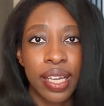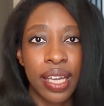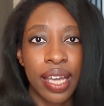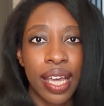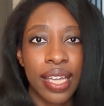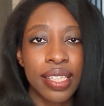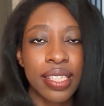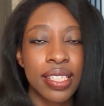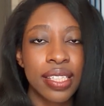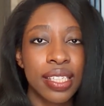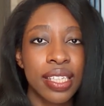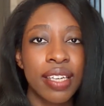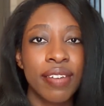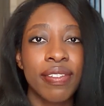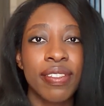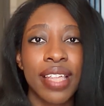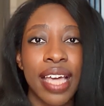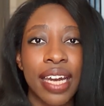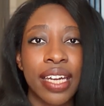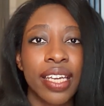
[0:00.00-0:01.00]
and see if
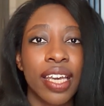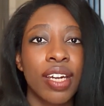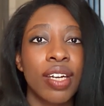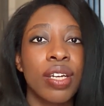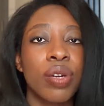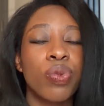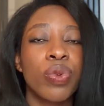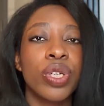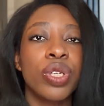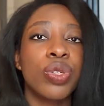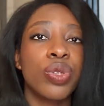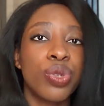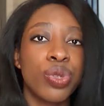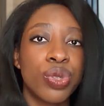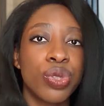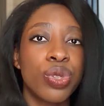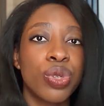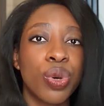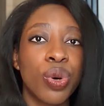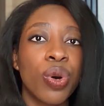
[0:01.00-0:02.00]
that can
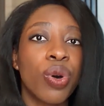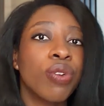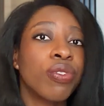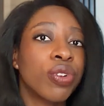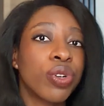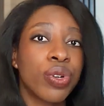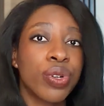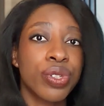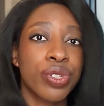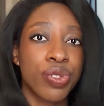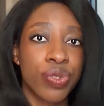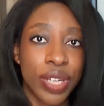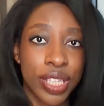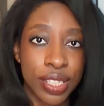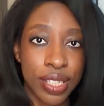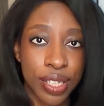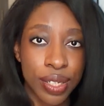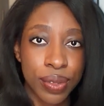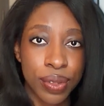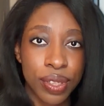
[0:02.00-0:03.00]
reduce your overall stress
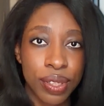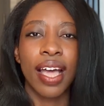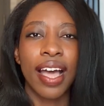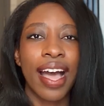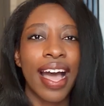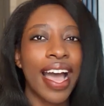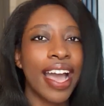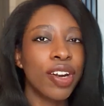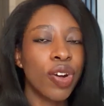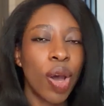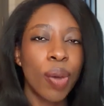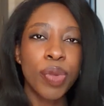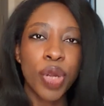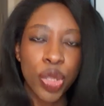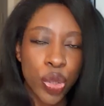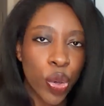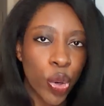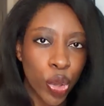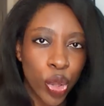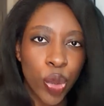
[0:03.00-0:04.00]
load. I know I'm not
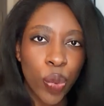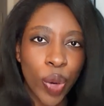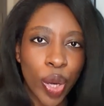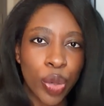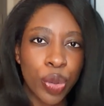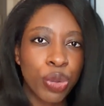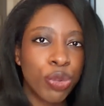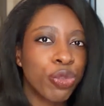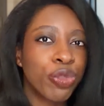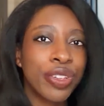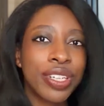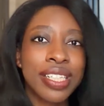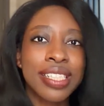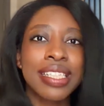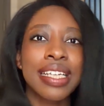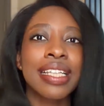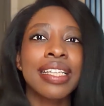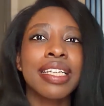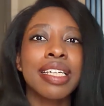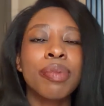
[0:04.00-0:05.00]
the only one who feels
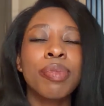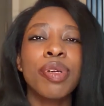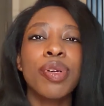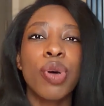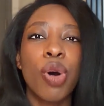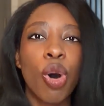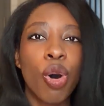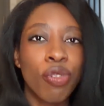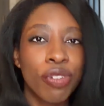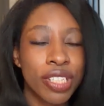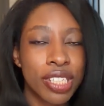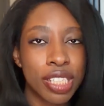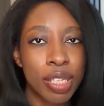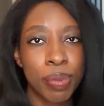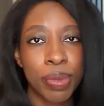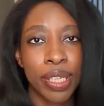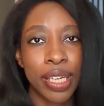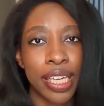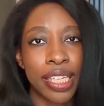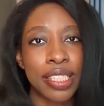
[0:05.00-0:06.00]
a little bit
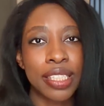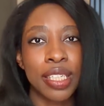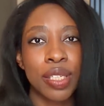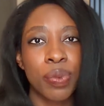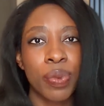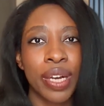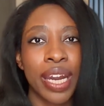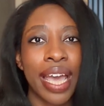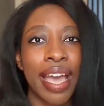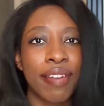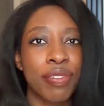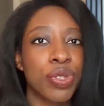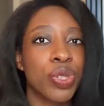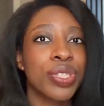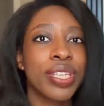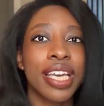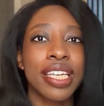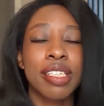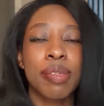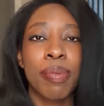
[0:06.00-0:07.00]
overstimulated when I have to
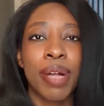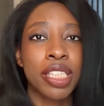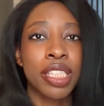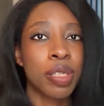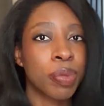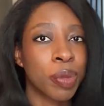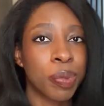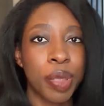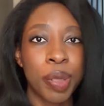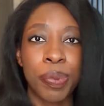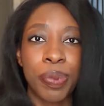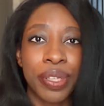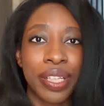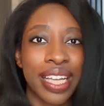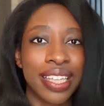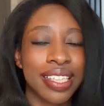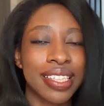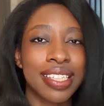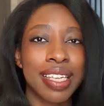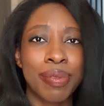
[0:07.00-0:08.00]
text multiple people
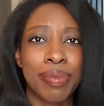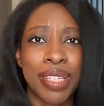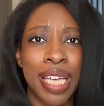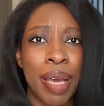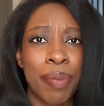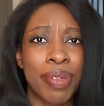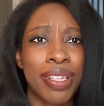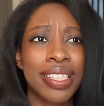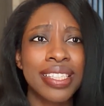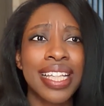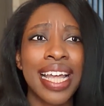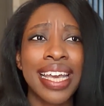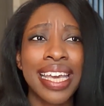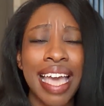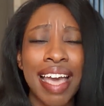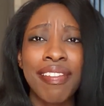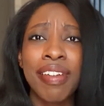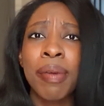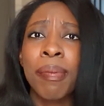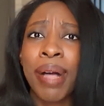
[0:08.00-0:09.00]
at the same time. It's like
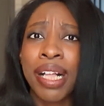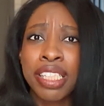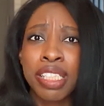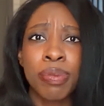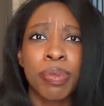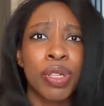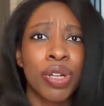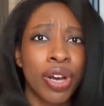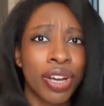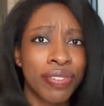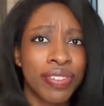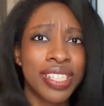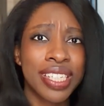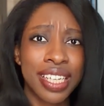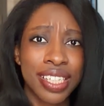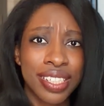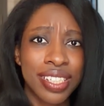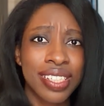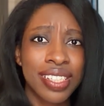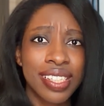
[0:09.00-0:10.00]
having multiple
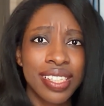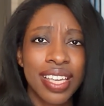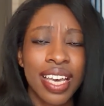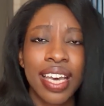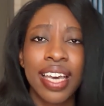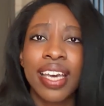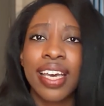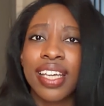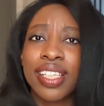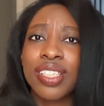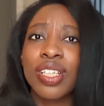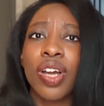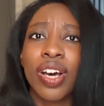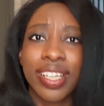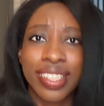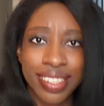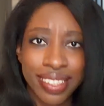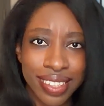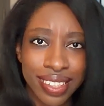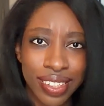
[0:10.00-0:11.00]
conversations. It's a
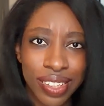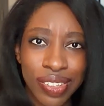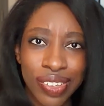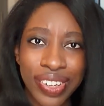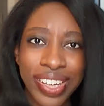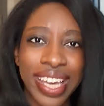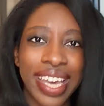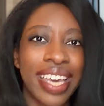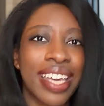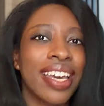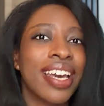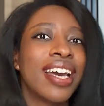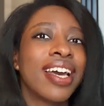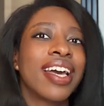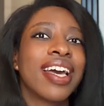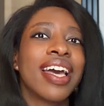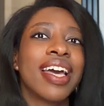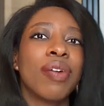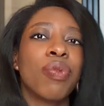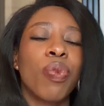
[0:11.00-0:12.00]
lot, okay?
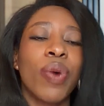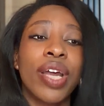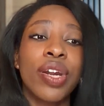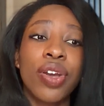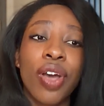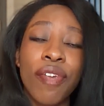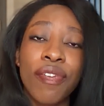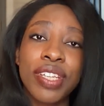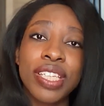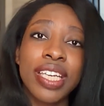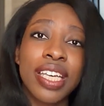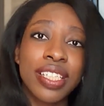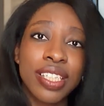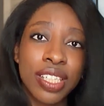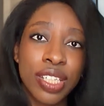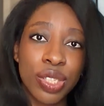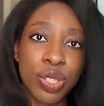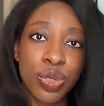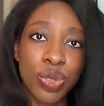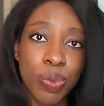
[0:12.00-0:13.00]
One conversation
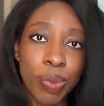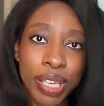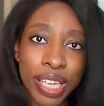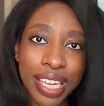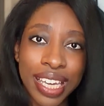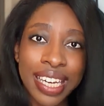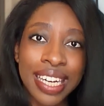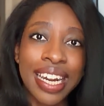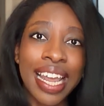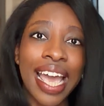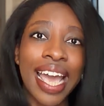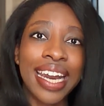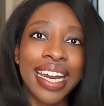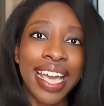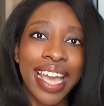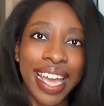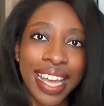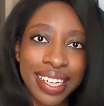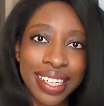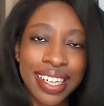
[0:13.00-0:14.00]
needs to begin and
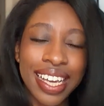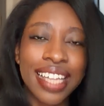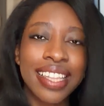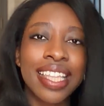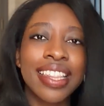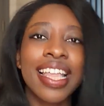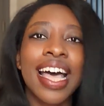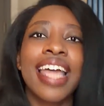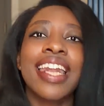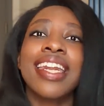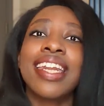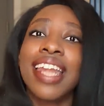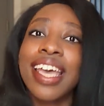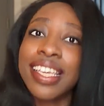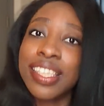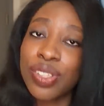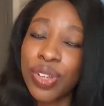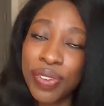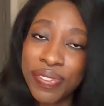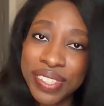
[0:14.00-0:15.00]
end, and then the
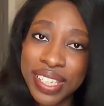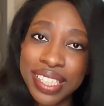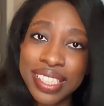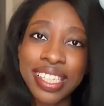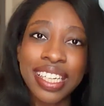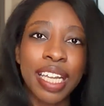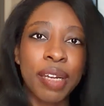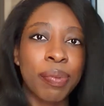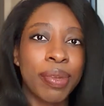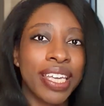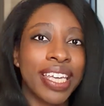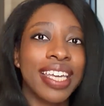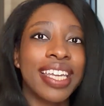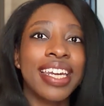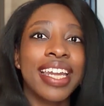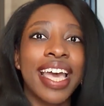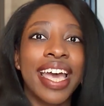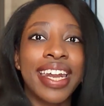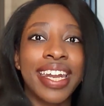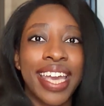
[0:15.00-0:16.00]
next conversation can begin
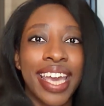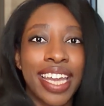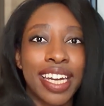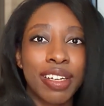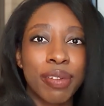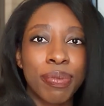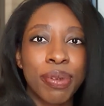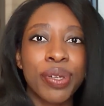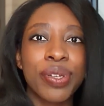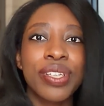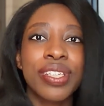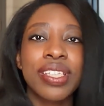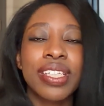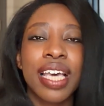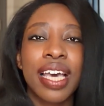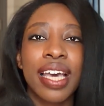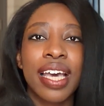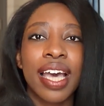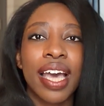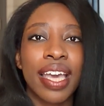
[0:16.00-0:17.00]
and end, because
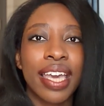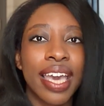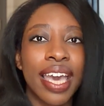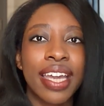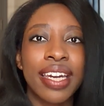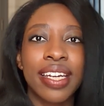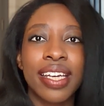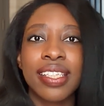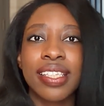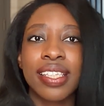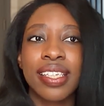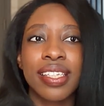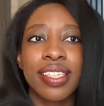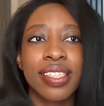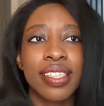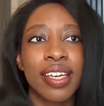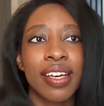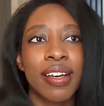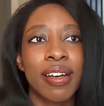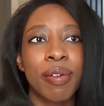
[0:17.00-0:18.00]
again, it's this
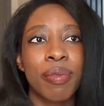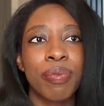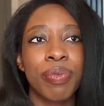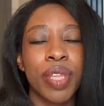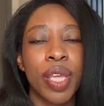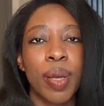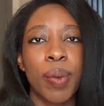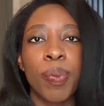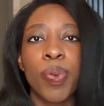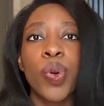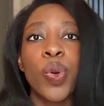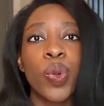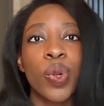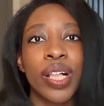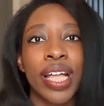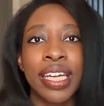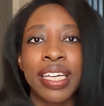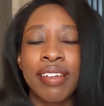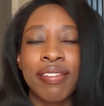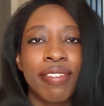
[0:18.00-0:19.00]
pull
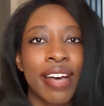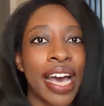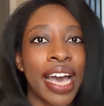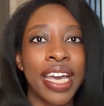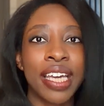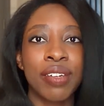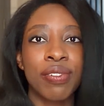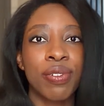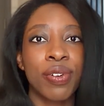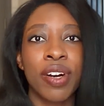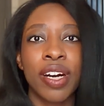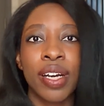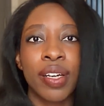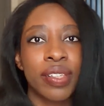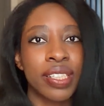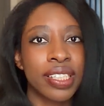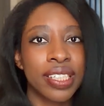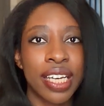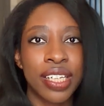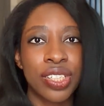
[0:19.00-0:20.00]
and divide for our
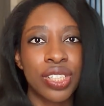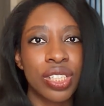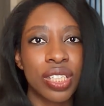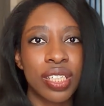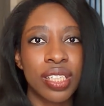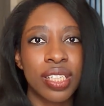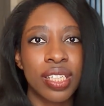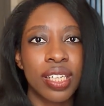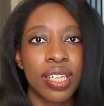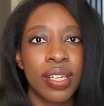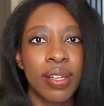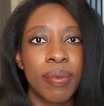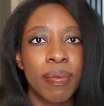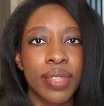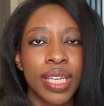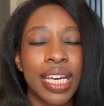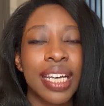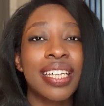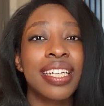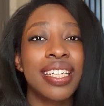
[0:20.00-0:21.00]
attention.
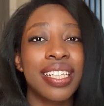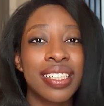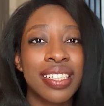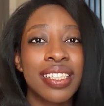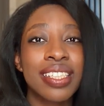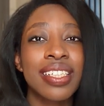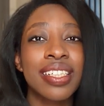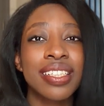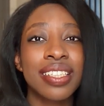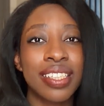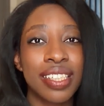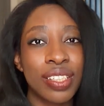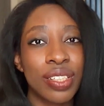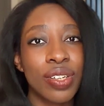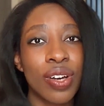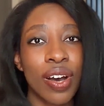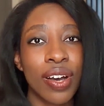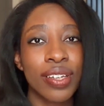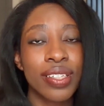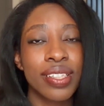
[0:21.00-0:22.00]
A digital
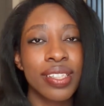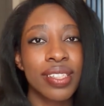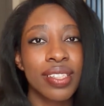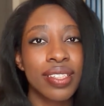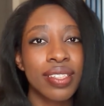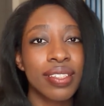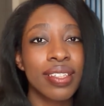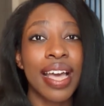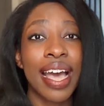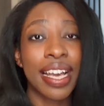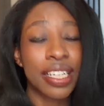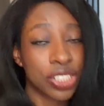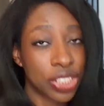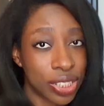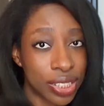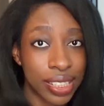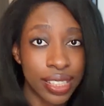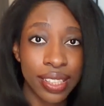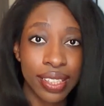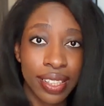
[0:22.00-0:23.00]
detox
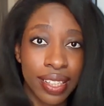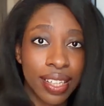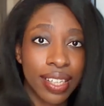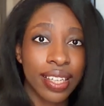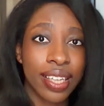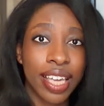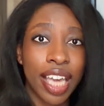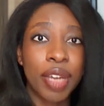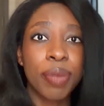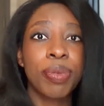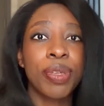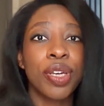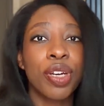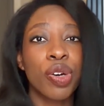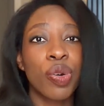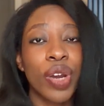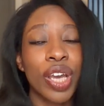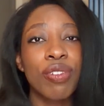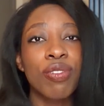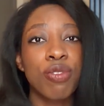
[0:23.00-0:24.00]
actually can be a
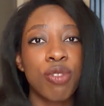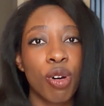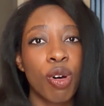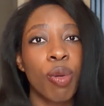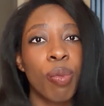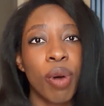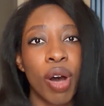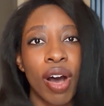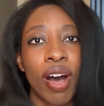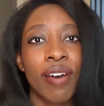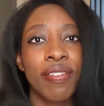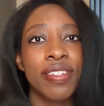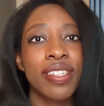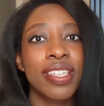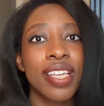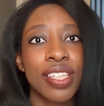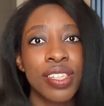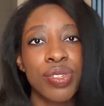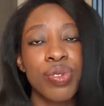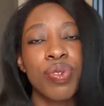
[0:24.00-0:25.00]
great form of
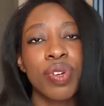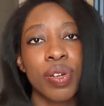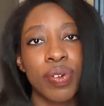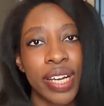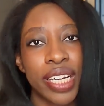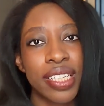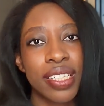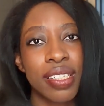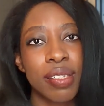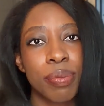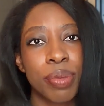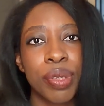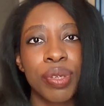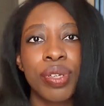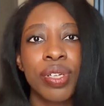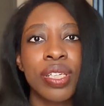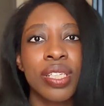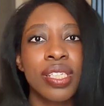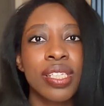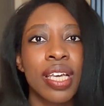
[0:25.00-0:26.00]
sensory rest,
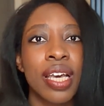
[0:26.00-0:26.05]
because